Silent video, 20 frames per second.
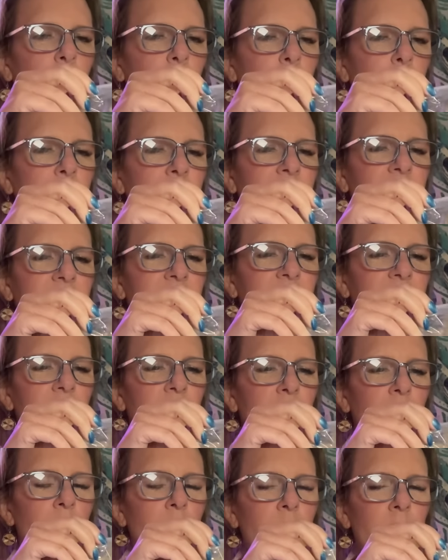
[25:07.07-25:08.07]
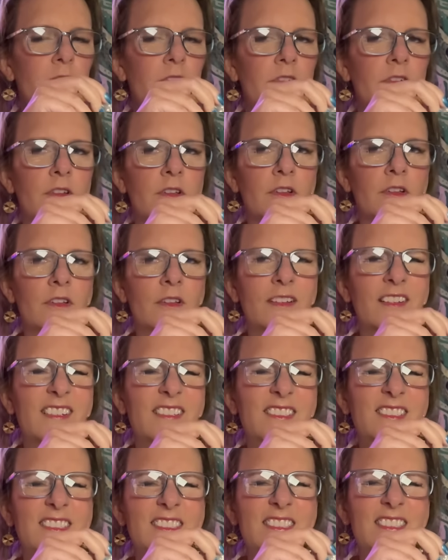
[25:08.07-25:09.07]
suit
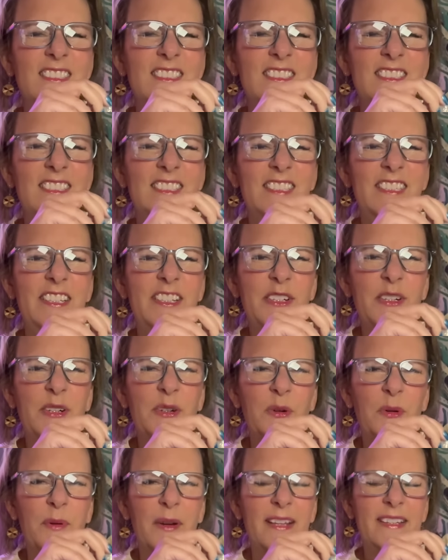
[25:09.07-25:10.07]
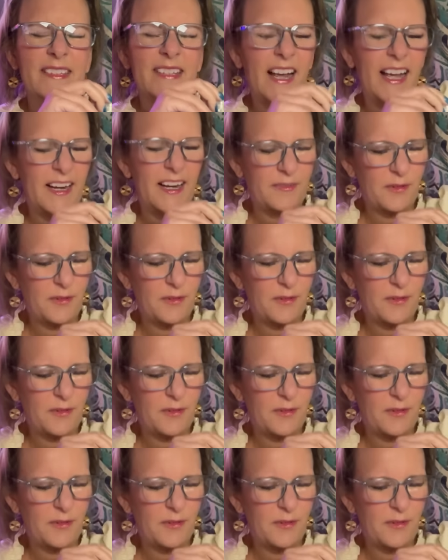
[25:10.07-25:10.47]
it's kind of a